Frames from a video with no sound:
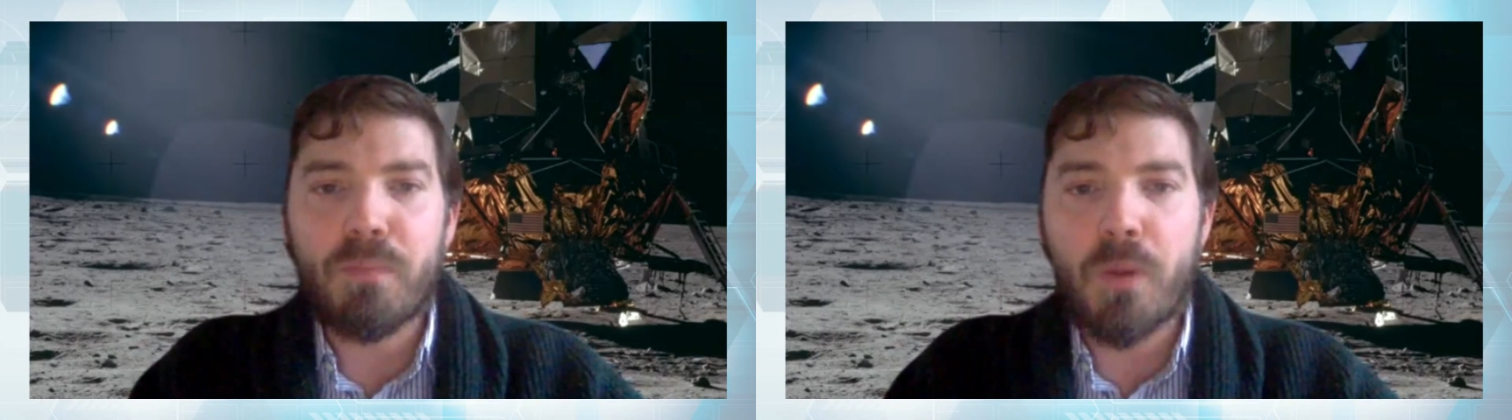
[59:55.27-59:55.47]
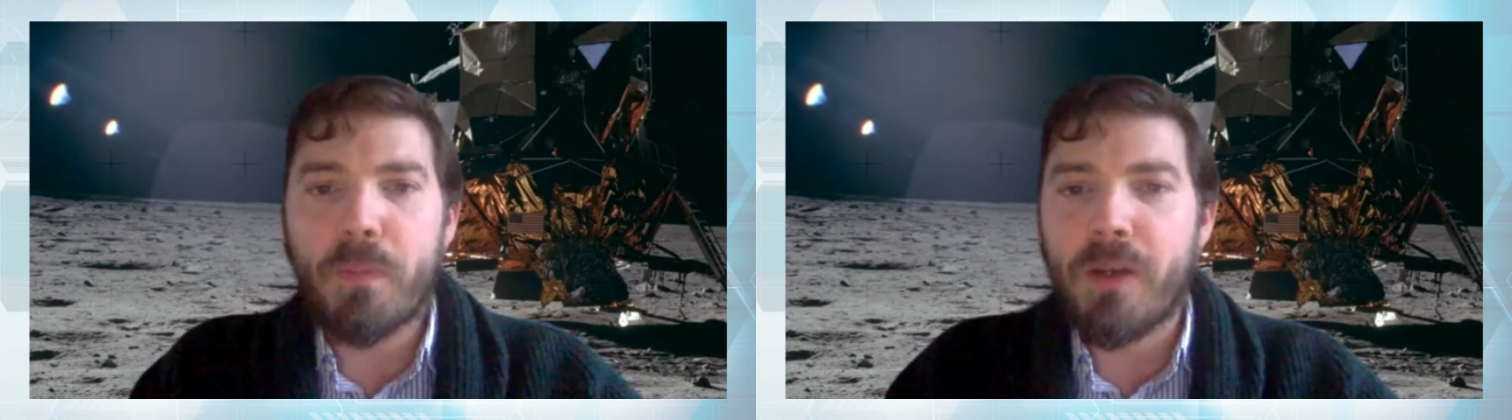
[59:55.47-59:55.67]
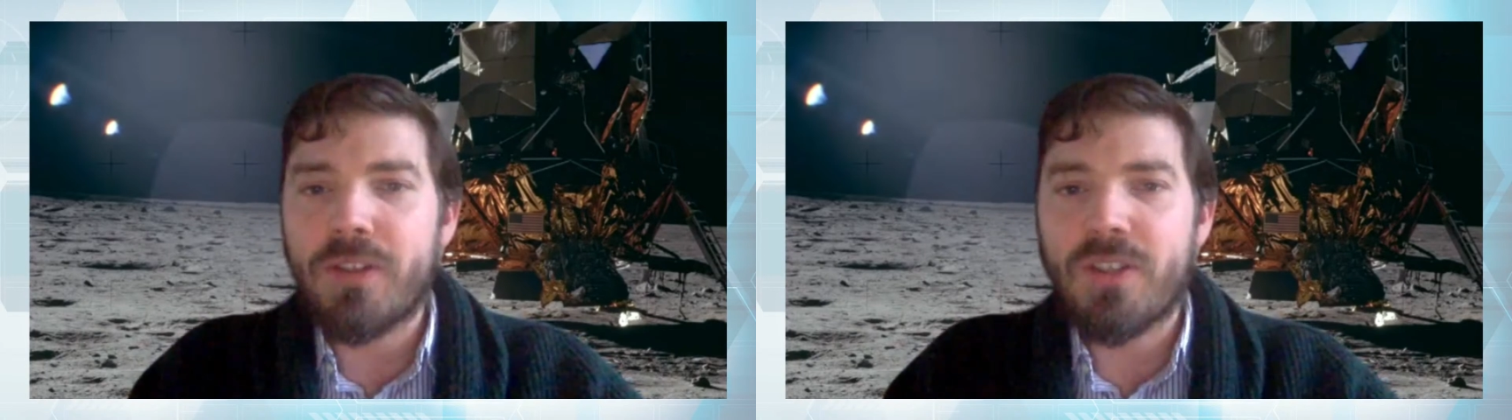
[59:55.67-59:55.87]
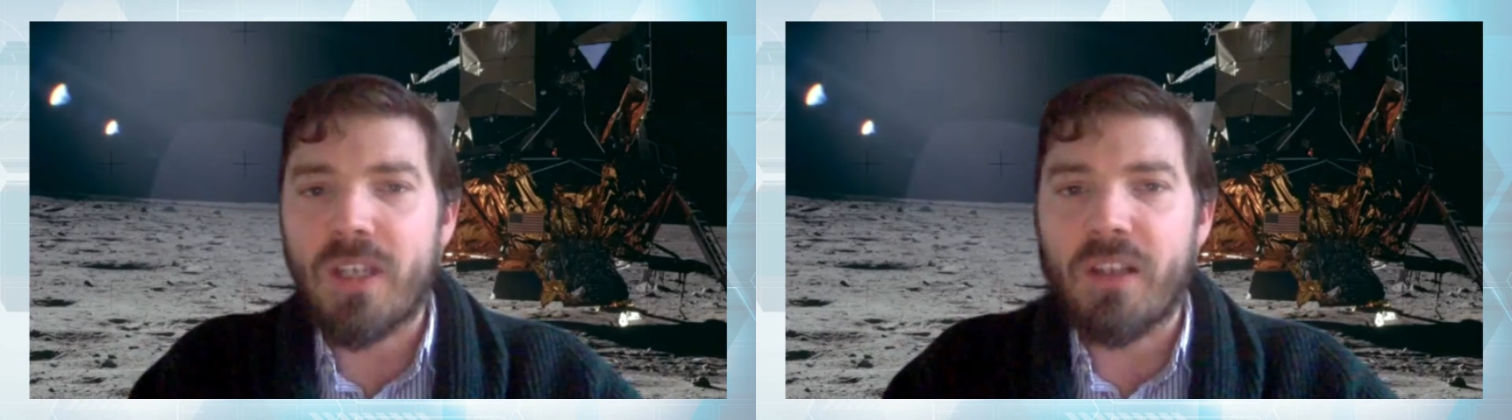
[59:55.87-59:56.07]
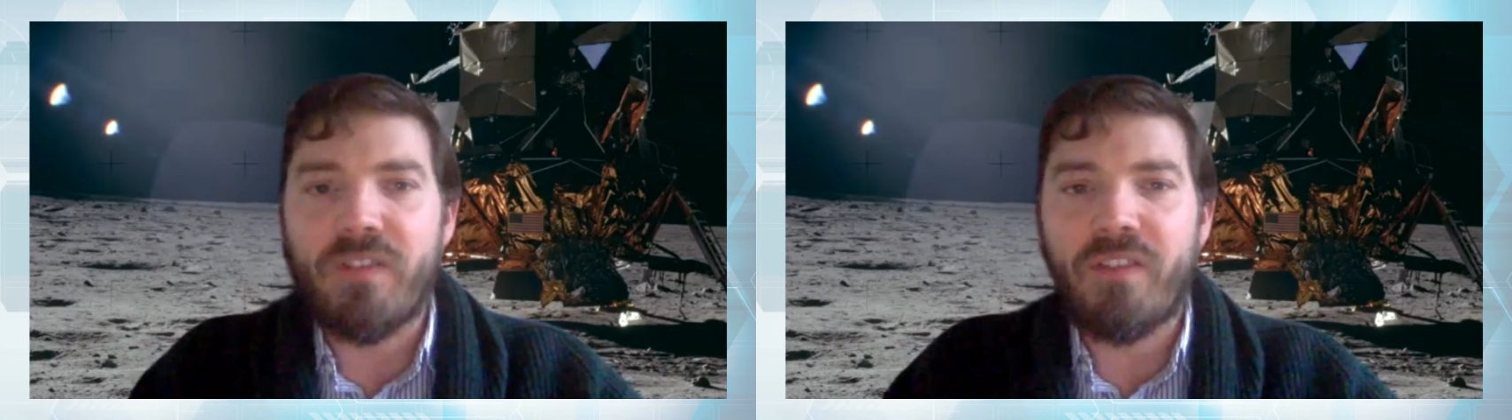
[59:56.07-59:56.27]
prepare
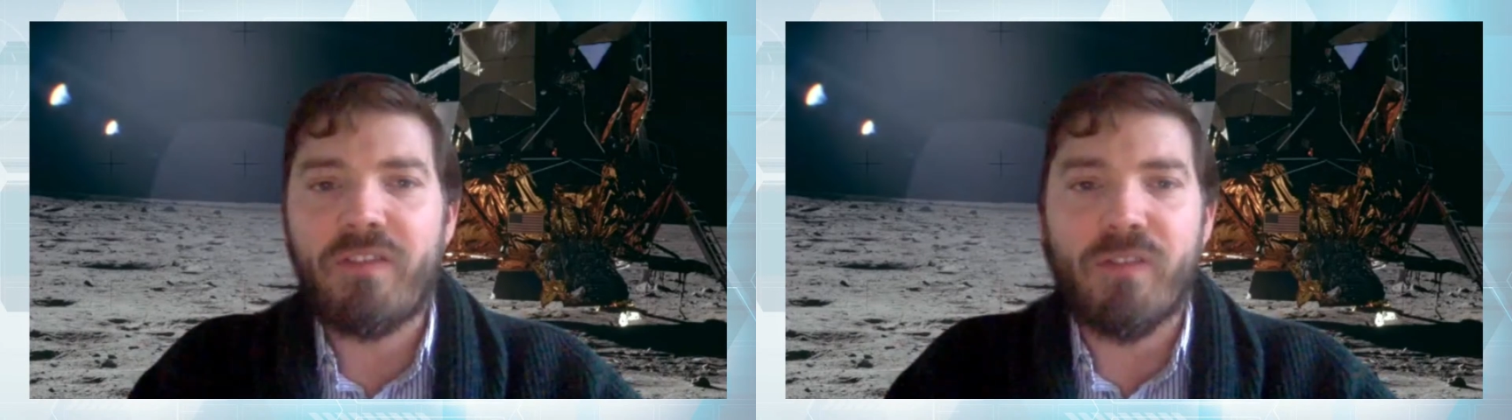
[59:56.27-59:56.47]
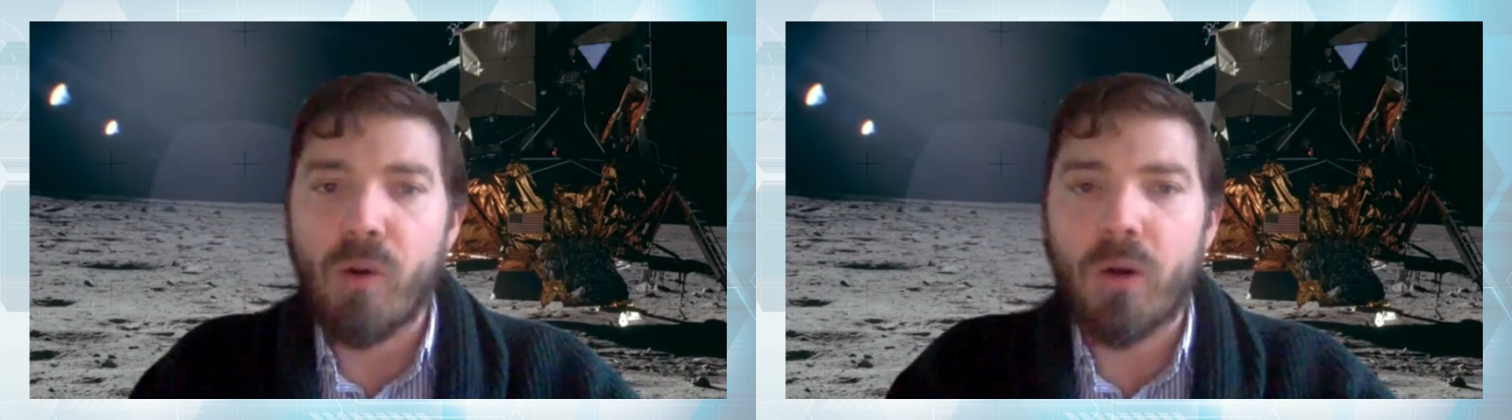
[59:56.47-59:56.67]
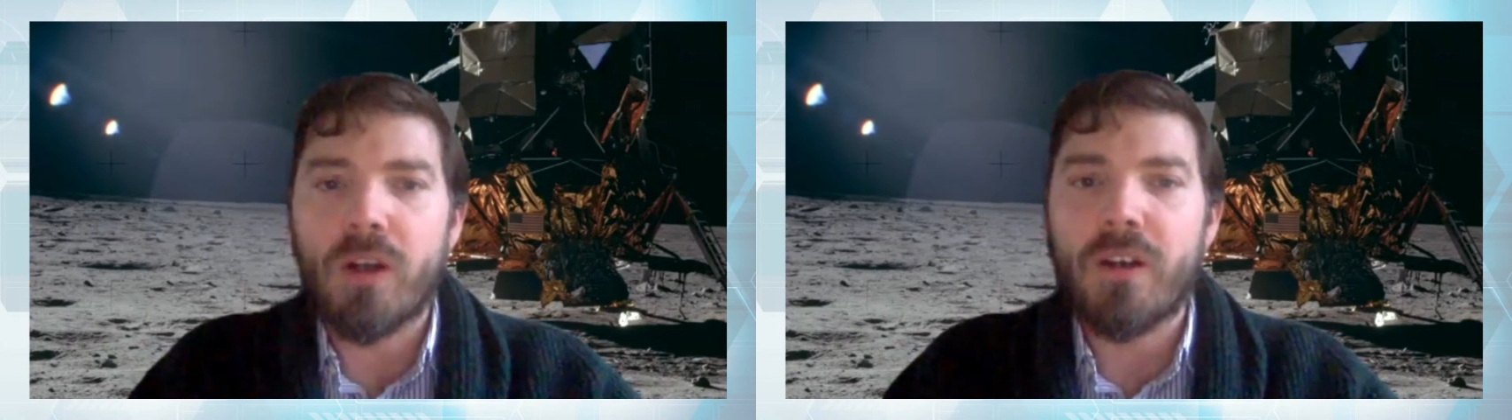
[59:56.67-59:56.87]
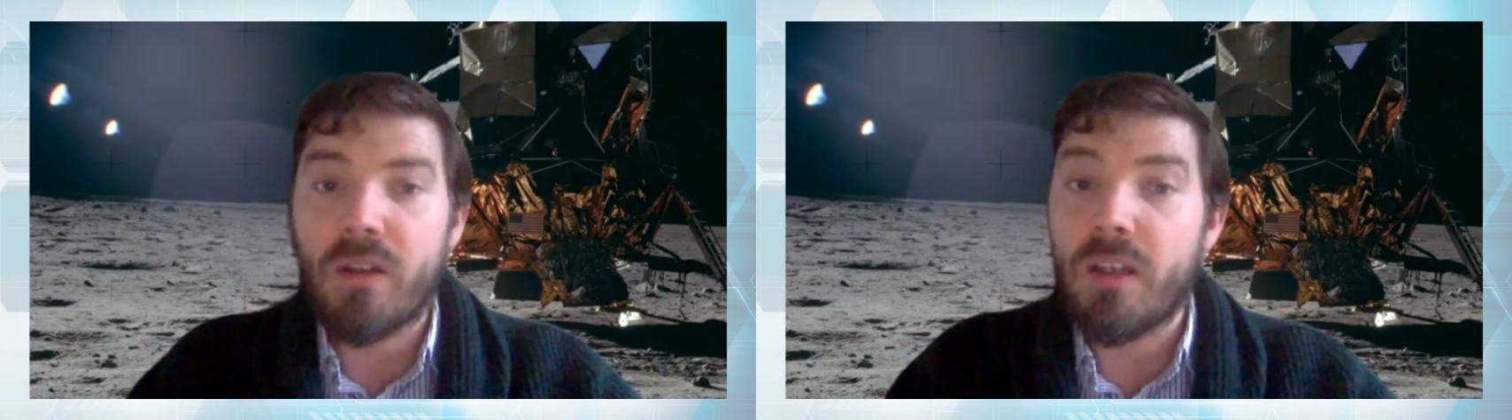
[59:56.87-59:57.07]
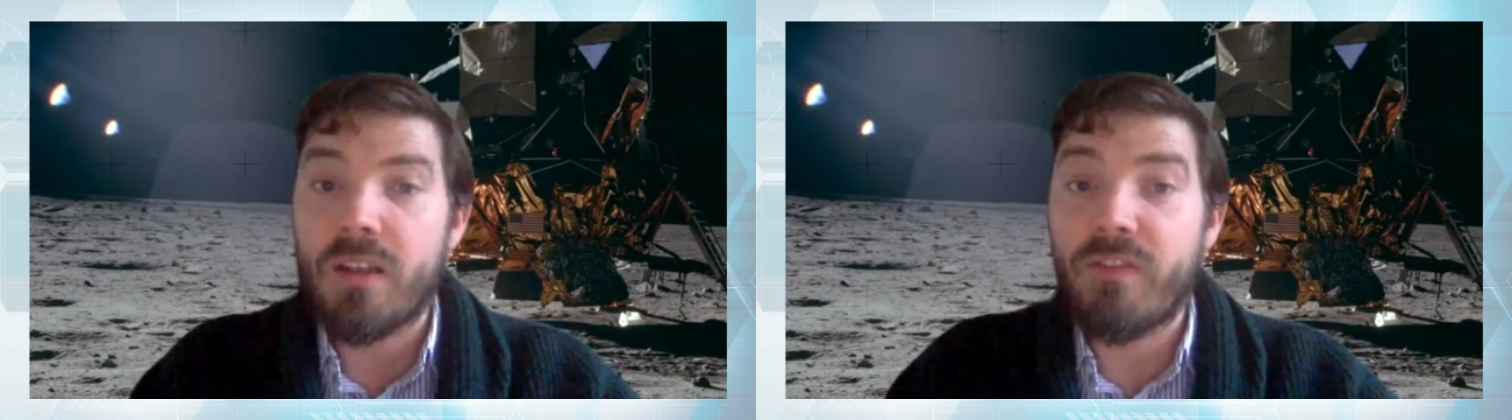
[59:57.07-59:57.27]
itself for
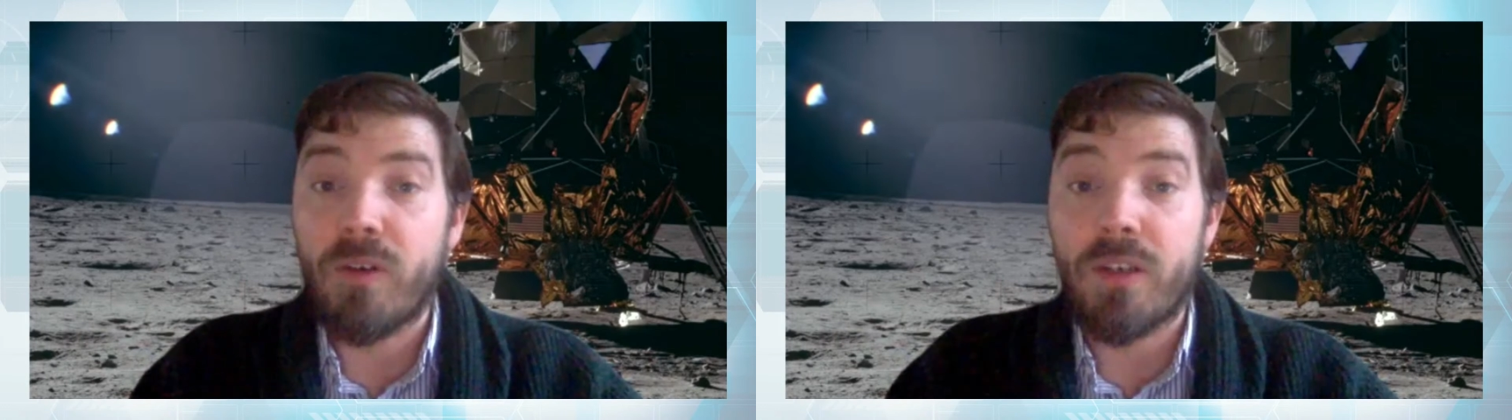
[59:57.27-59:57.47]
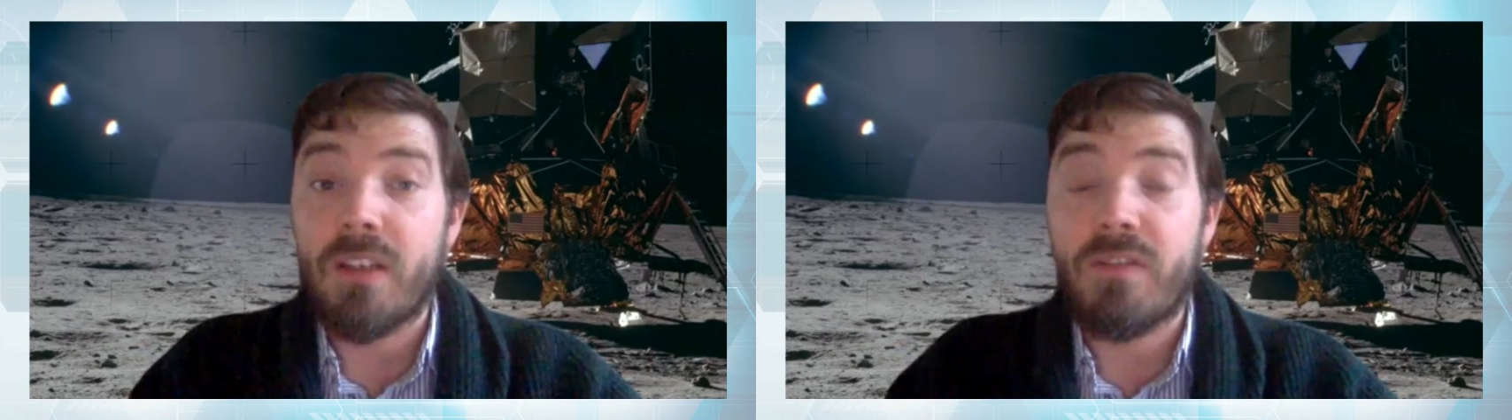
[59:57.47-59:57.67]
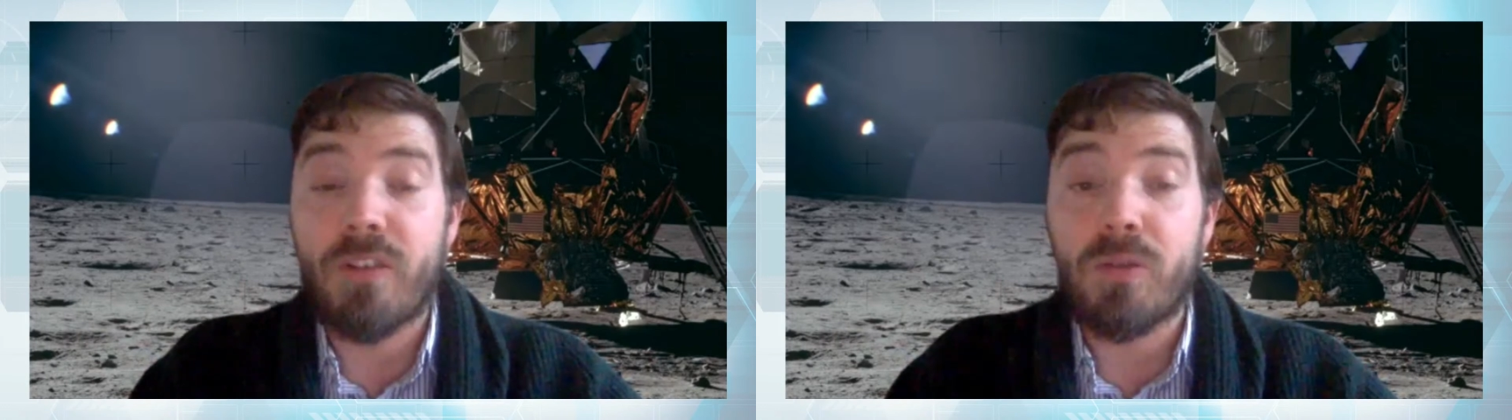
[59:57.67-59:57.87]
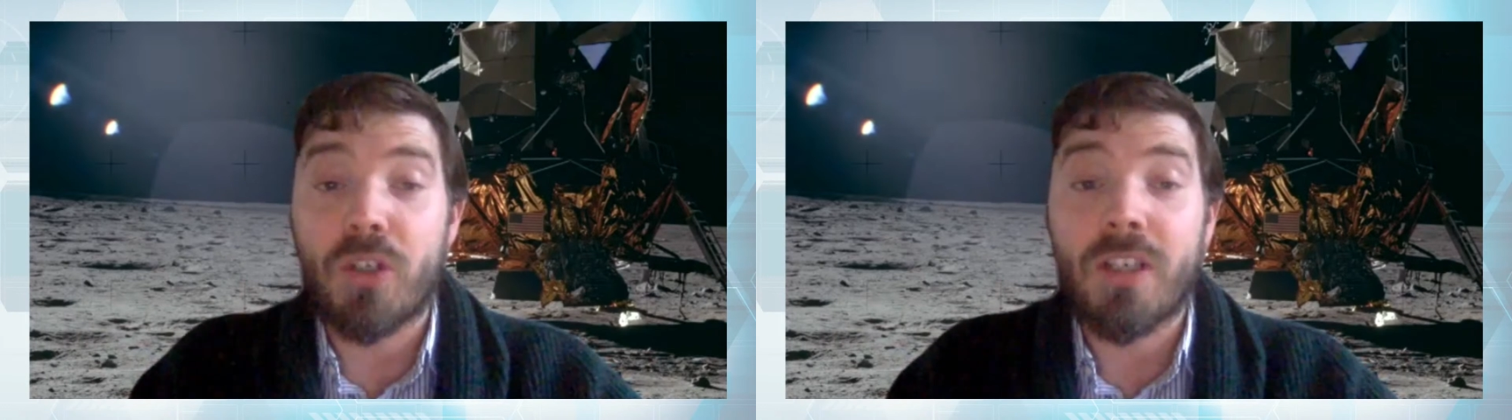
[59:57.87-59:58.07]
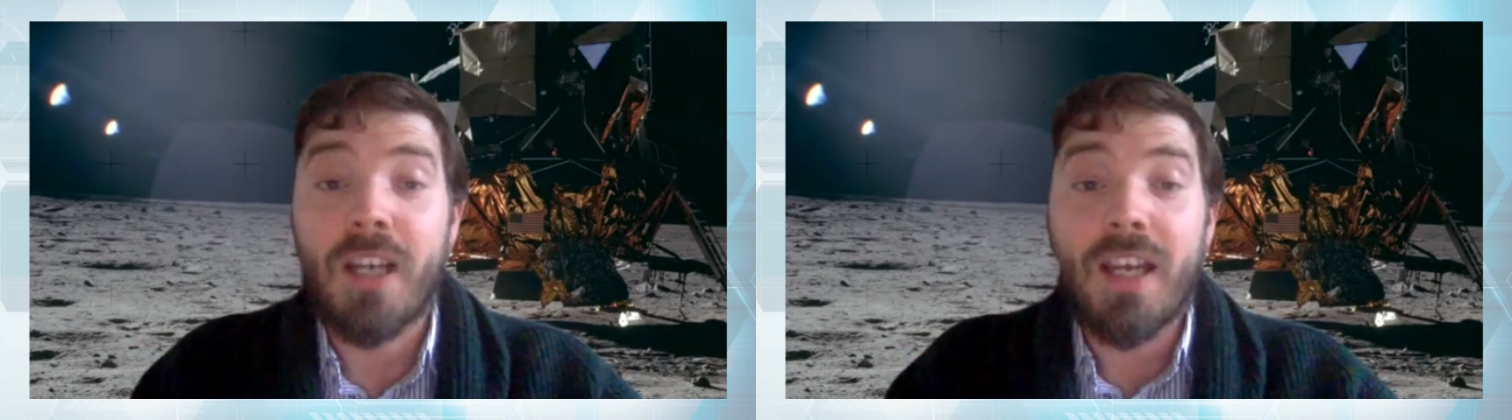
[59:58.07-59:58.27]
that
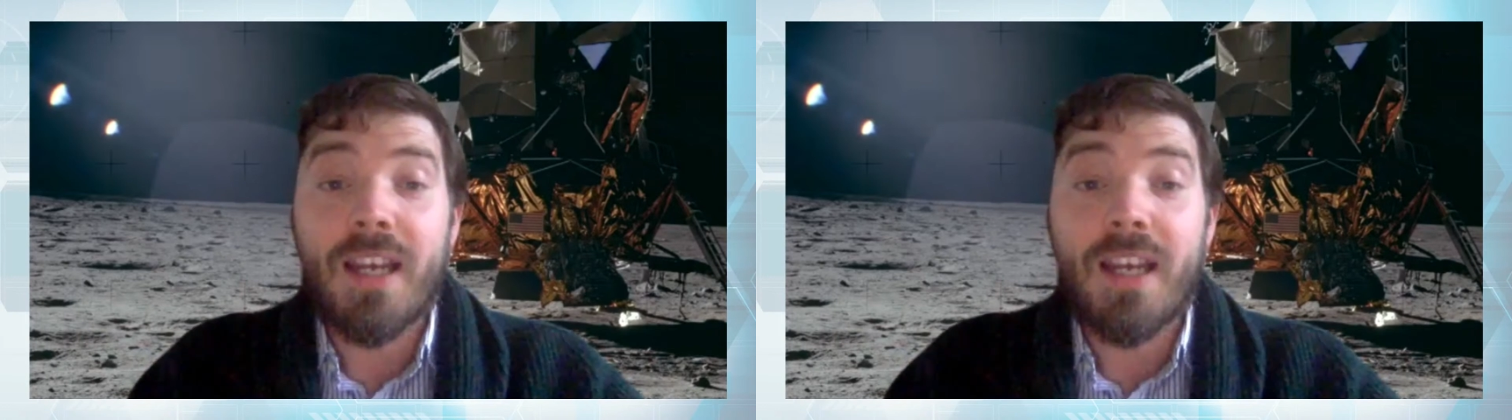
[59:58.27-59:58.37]
future.